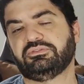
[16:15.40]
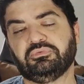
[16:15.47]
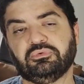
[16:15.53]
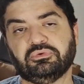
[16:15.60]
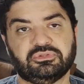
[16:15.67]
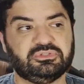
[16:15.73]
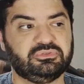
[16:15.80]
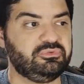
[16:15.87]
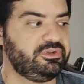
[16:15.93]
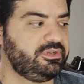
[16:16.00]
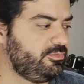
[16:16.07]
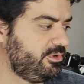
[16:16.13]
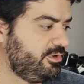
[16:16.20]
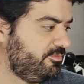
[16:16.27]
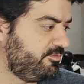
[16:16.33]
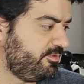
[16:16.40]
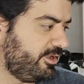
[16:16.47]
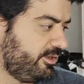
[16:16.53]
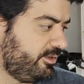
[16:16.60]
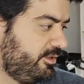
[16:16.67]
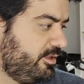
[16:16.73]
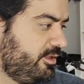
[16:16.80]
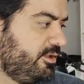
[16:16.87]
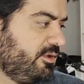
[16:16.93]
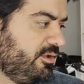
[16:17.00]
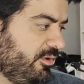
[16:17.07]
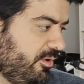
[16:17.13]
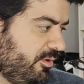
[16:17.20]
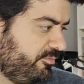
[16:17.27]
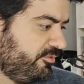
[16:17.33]
it works really fine.
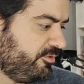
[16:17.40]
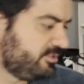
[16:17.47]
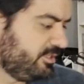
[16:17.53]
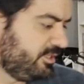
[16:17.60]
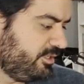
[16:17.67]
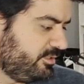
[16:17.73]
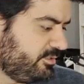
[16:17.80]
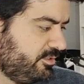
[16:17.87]
Obviously